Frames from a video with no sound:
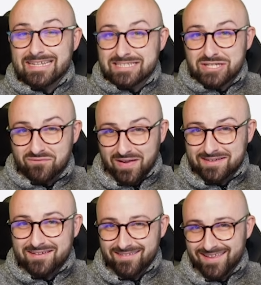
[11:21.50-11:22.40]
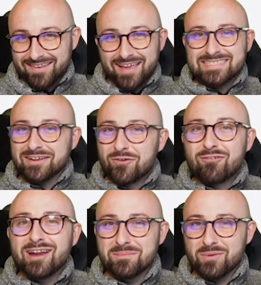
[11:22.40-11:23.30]
and he's a defender. Like, it's
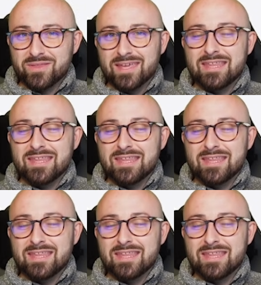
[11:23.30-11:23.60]
incredible.